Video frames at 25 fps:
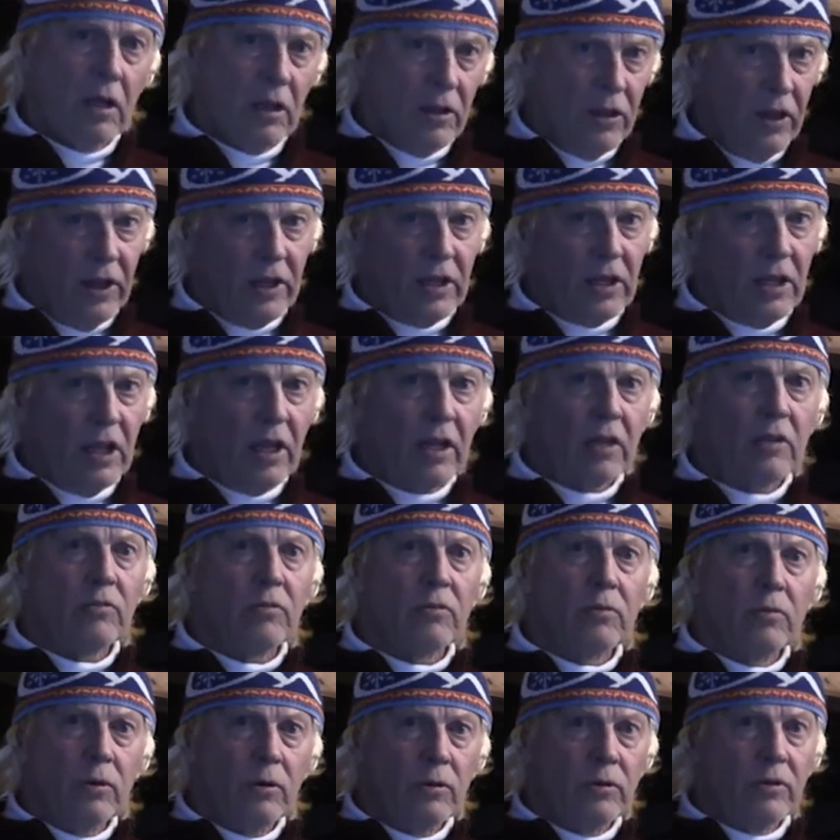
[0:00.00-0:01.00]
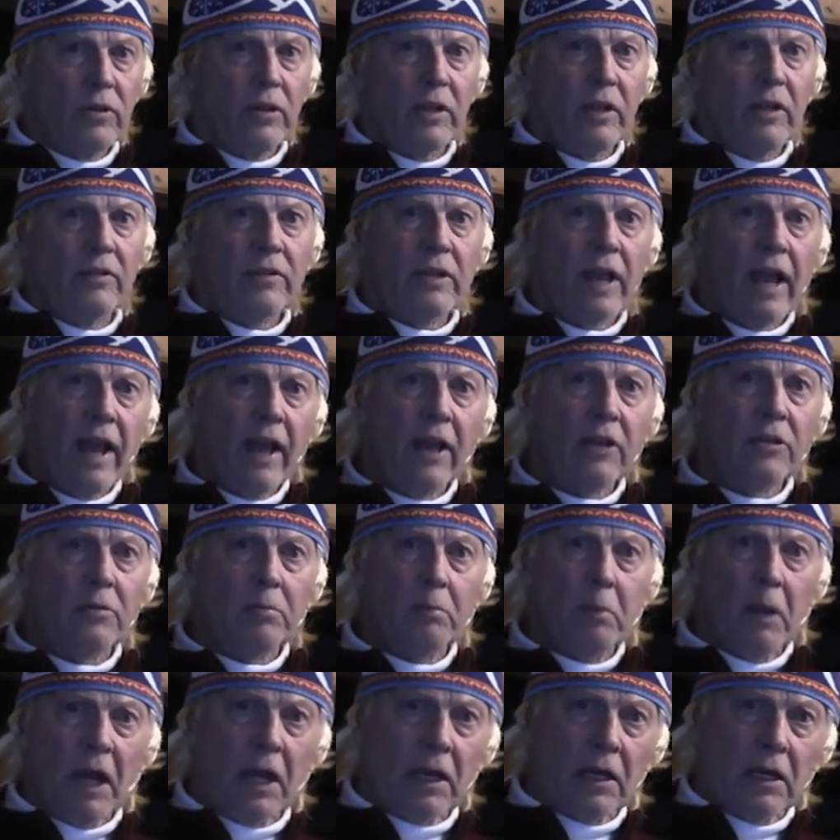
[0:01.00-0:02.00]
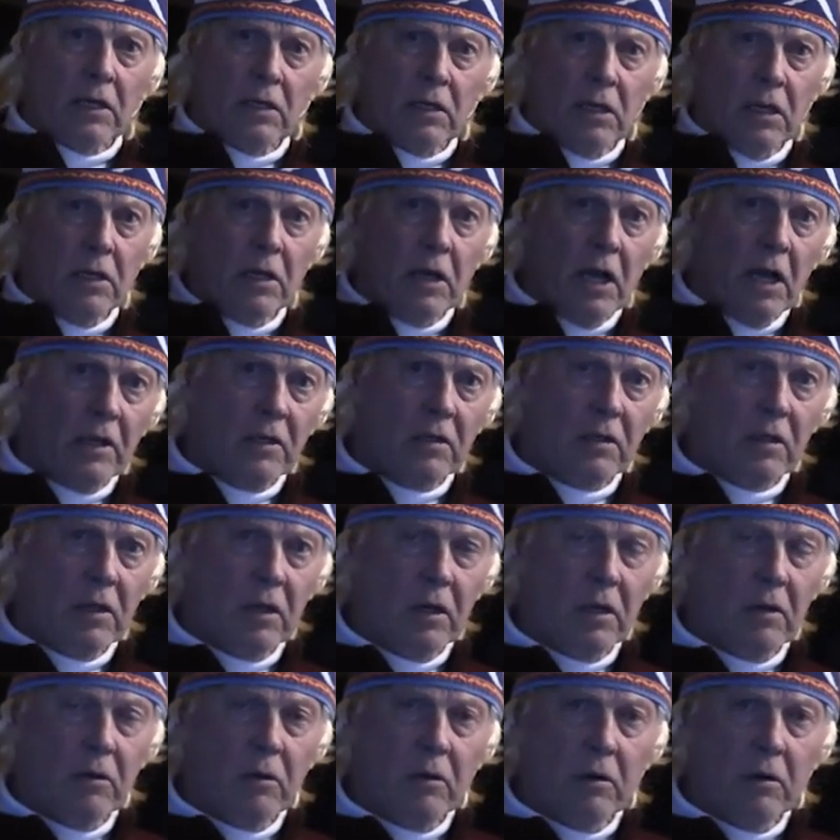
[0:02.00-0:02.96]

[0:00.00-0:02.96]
They kicked Ruski's ass back in the 19,